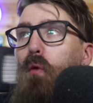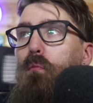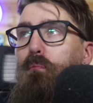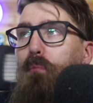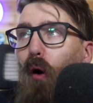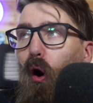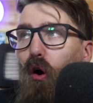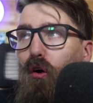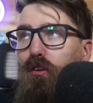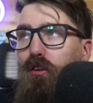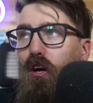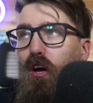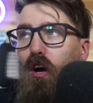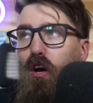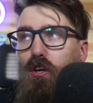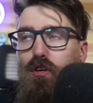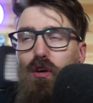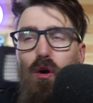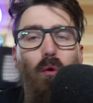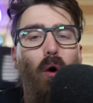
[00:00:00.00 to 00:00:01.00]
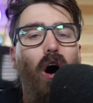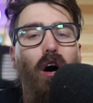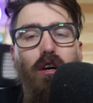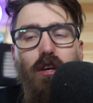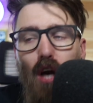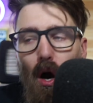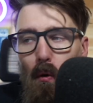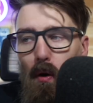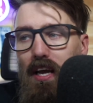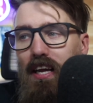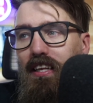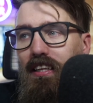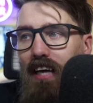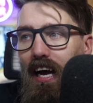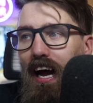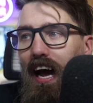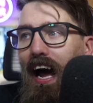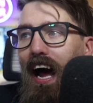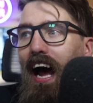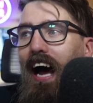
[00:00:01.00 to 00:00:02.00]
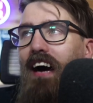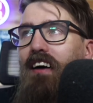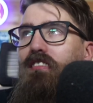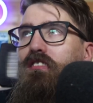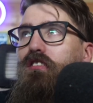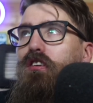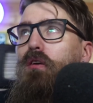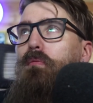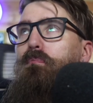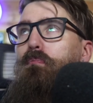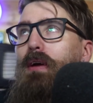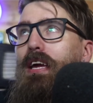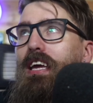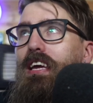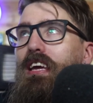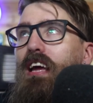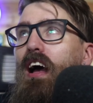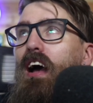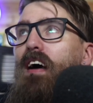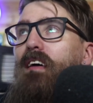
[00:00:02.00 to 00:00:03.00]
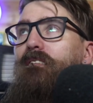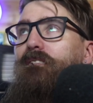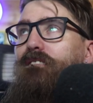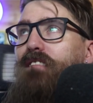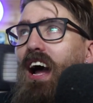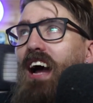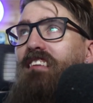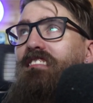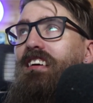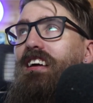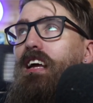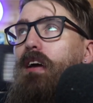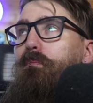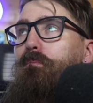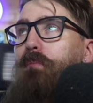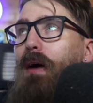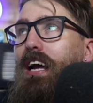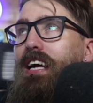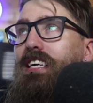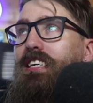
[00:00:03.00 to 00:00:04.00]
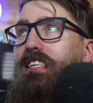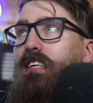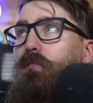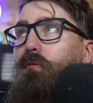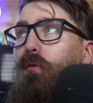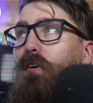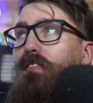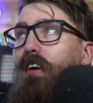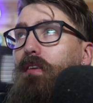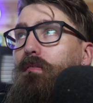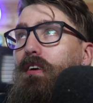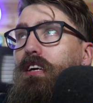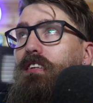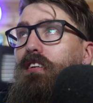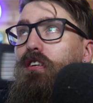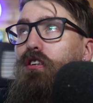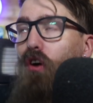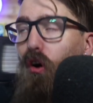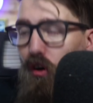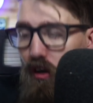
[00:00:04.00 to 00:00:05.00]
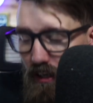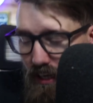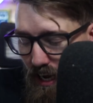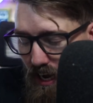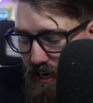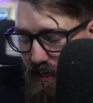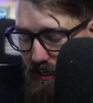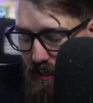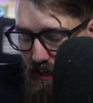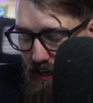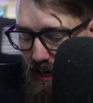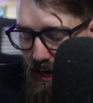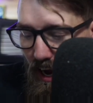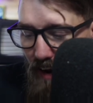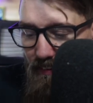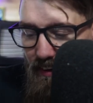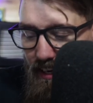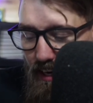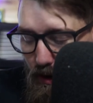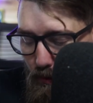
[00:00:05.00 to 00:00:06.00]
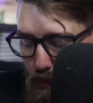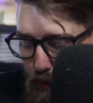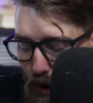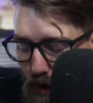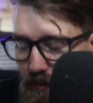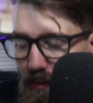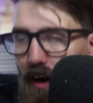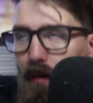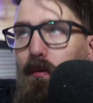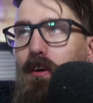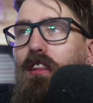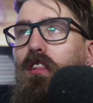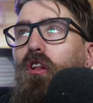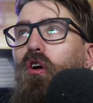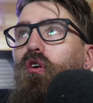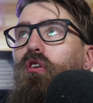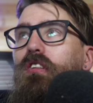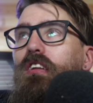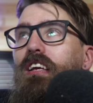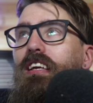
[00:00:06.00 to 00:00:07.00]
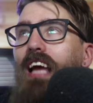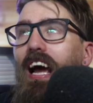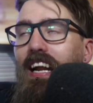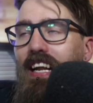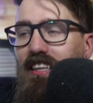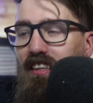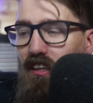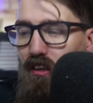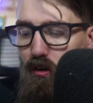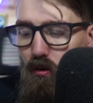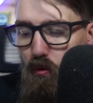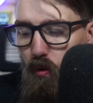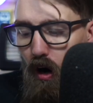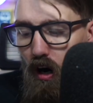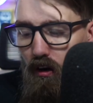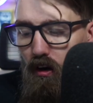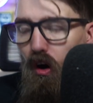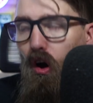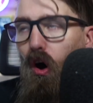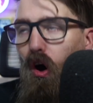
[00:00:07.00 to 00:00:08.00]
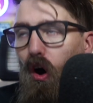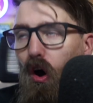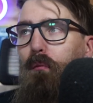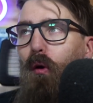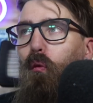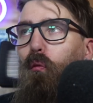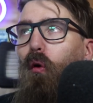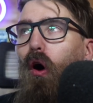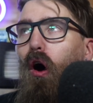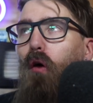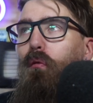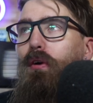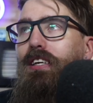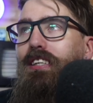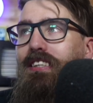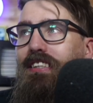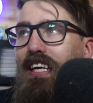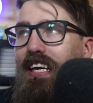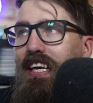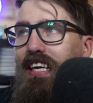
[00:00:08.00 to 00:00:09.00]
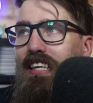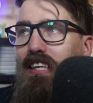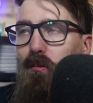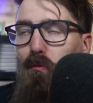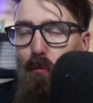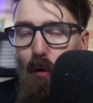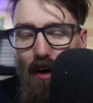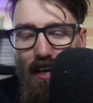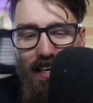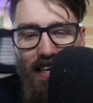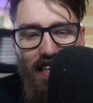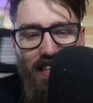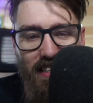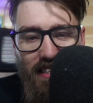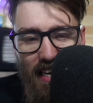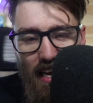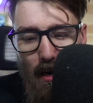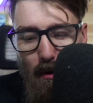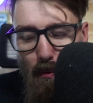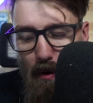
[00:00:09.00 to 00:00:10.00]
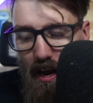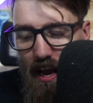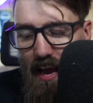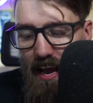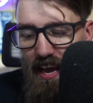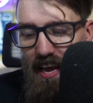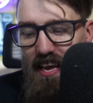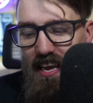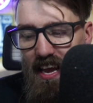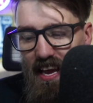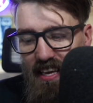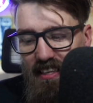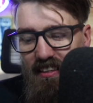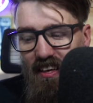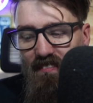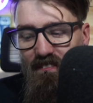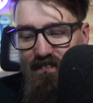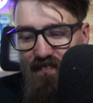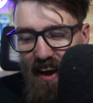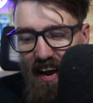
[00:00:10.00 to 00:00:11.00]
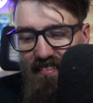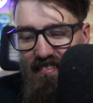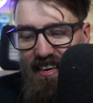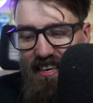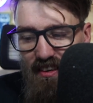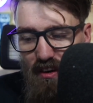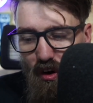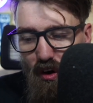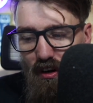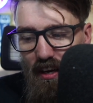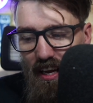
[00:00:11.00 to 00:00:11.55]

But you are going to have to be very patient with him. He's a young kid. I think it's one that we'd look to get into the squad. But what we've seen, what he can do, he is very good